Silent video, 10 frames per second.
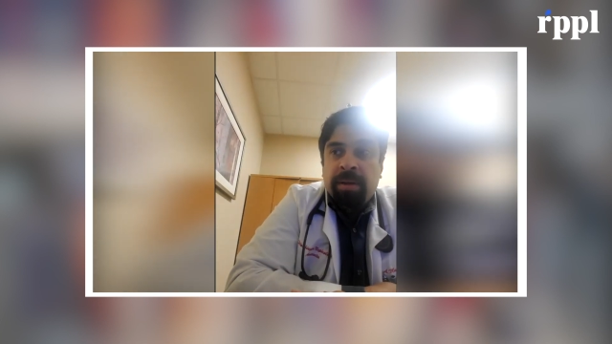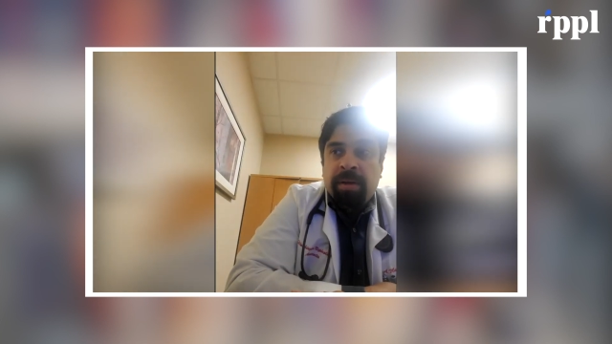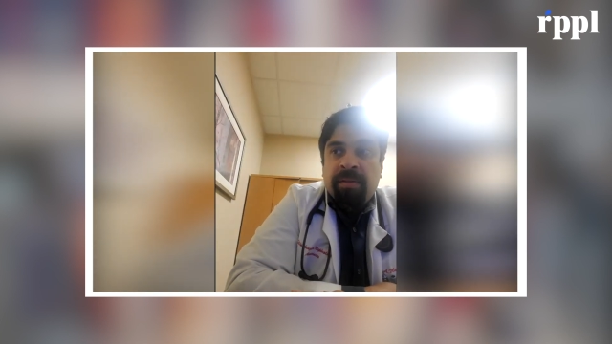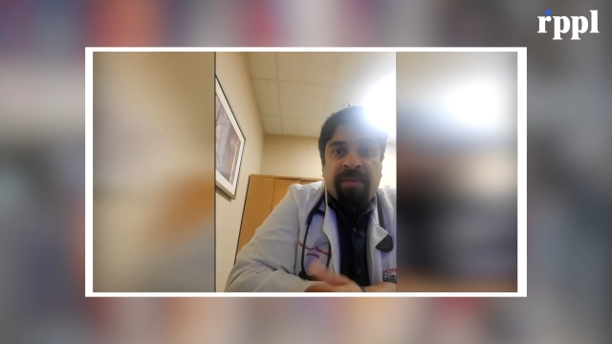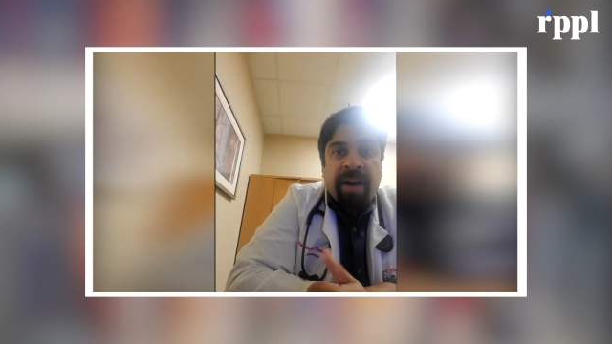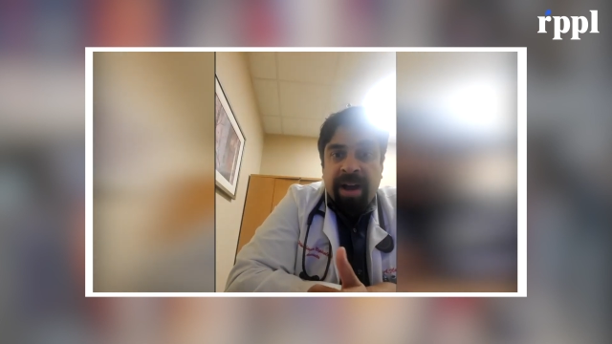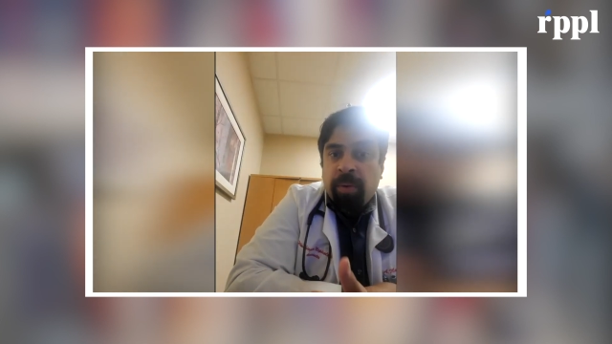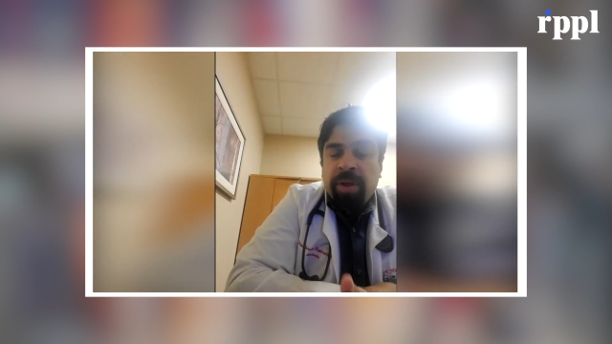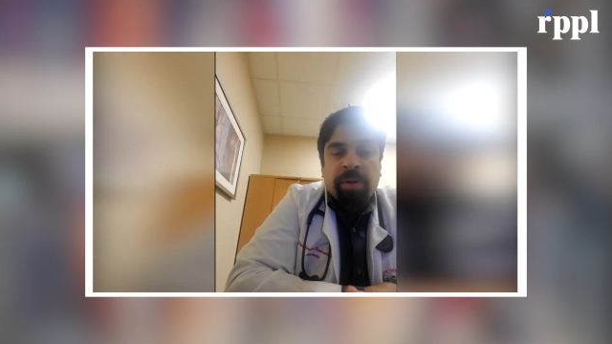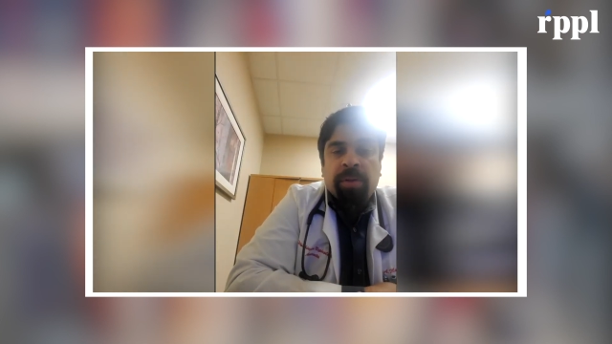Find what
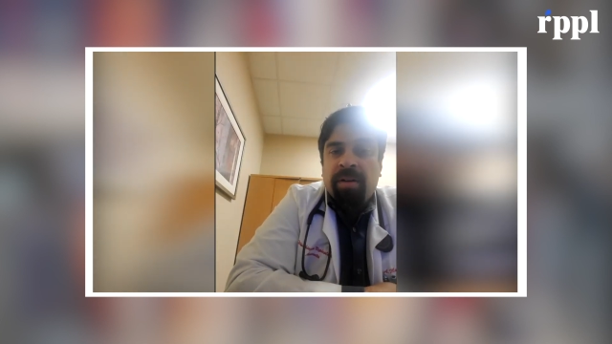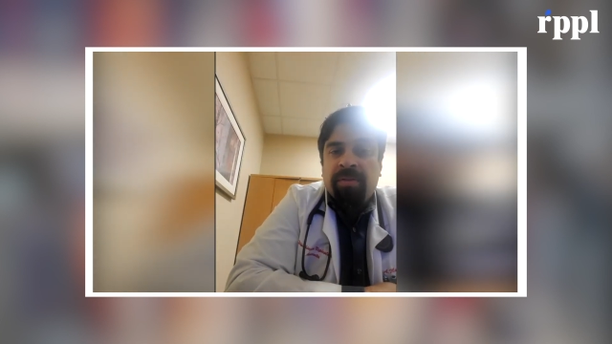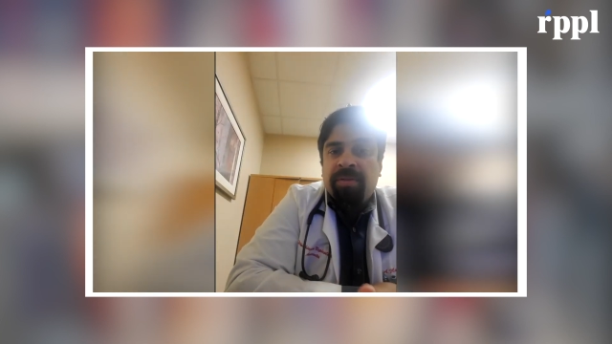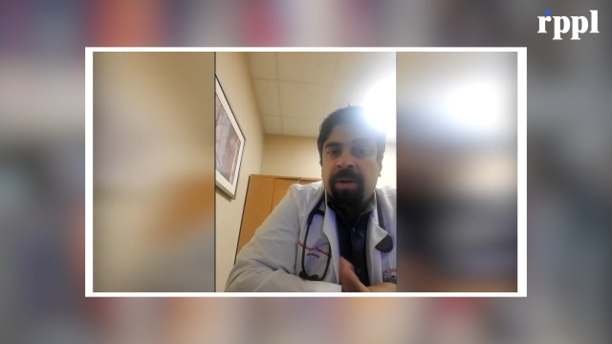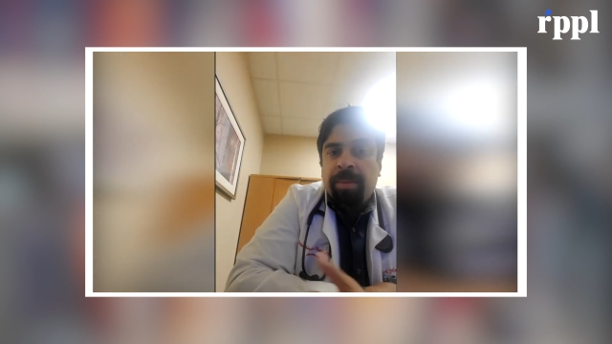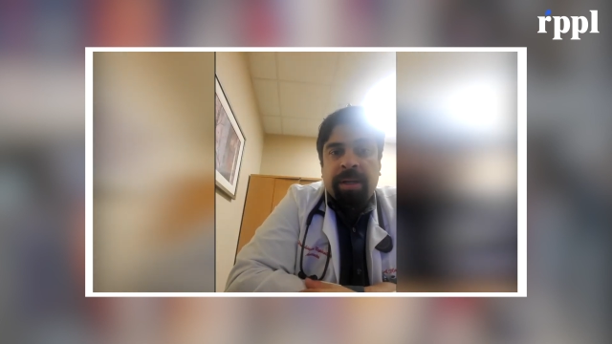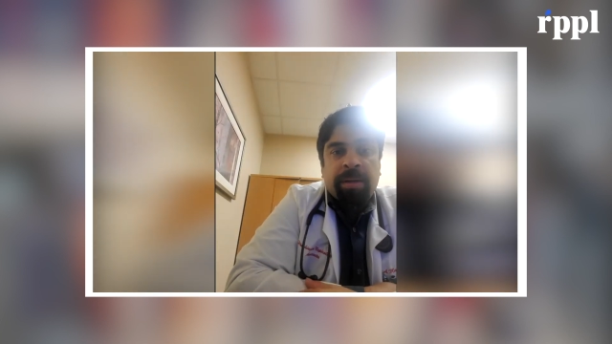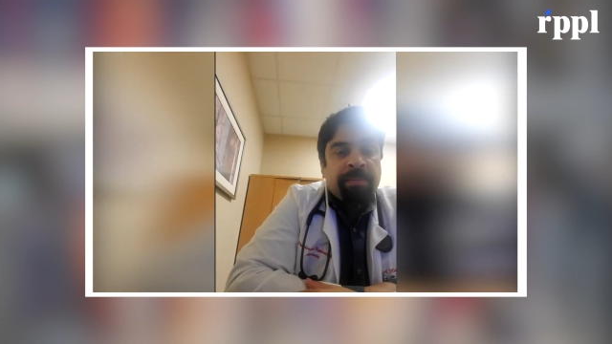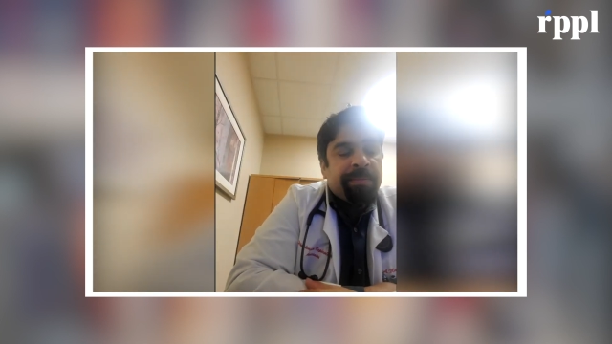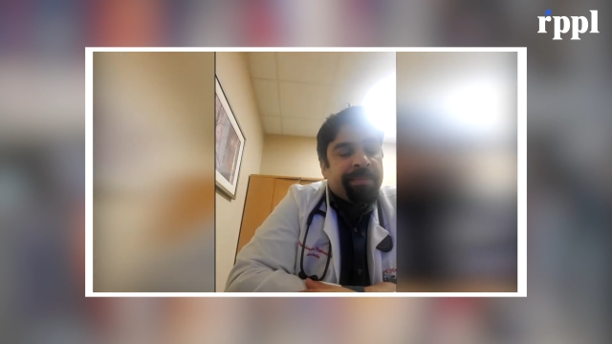you love. I mean,
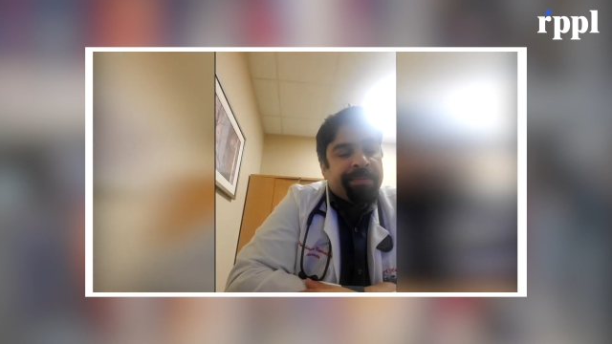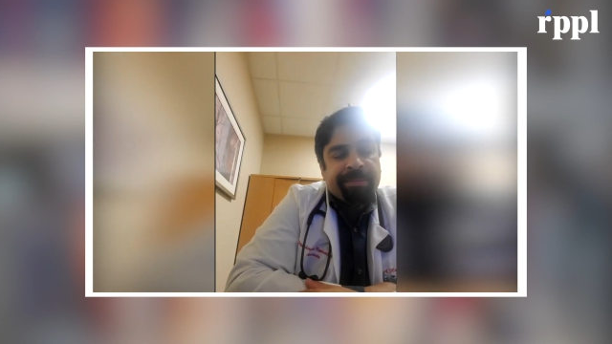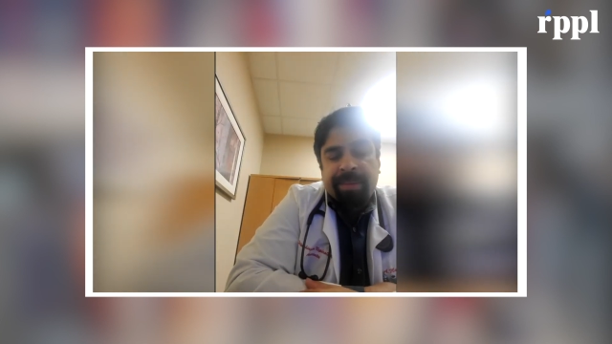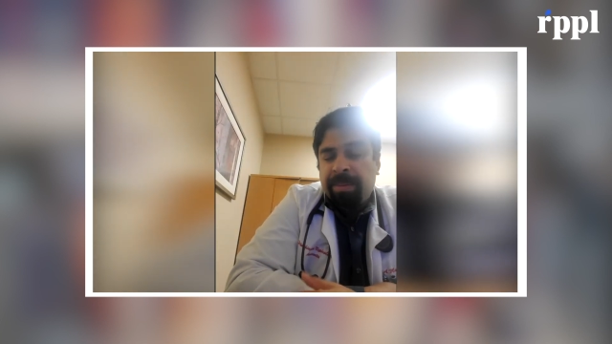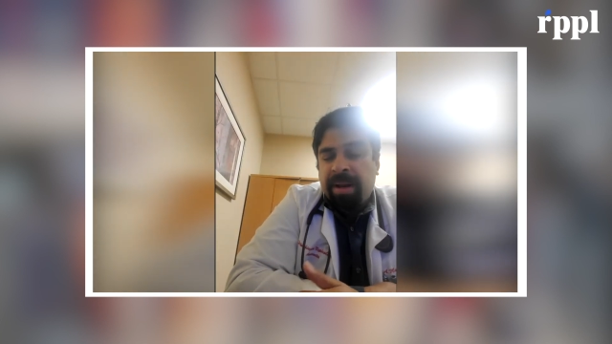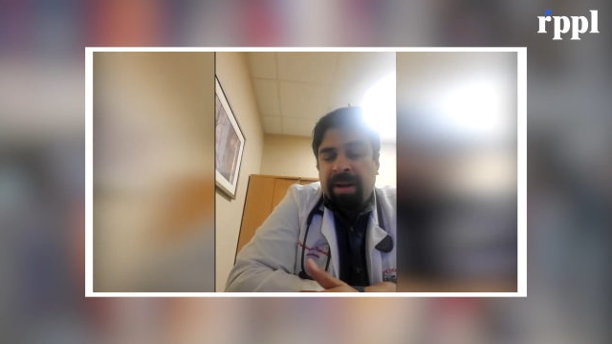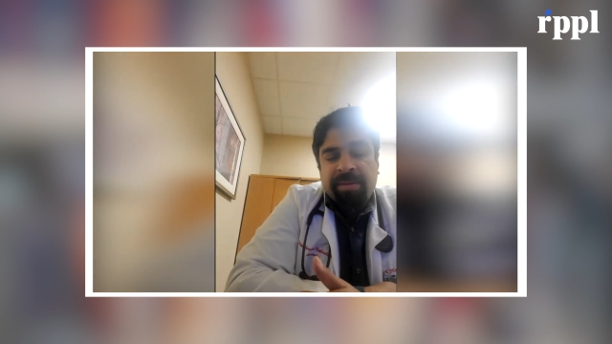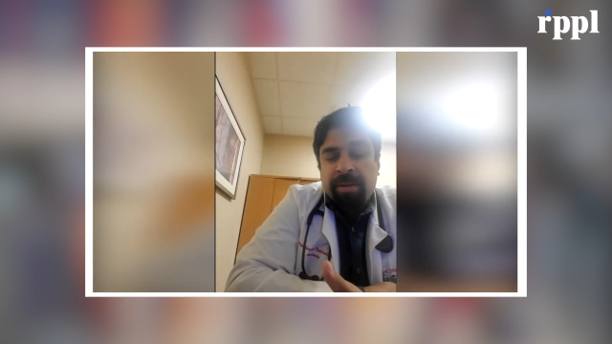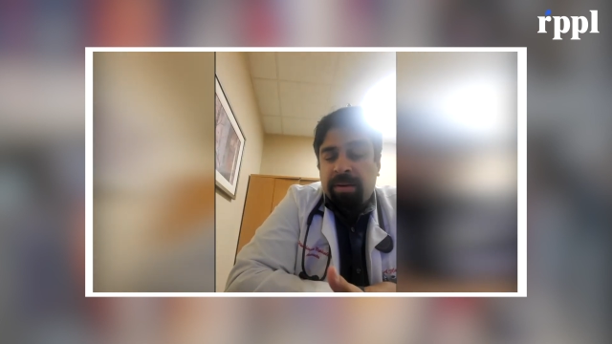in medicine, there's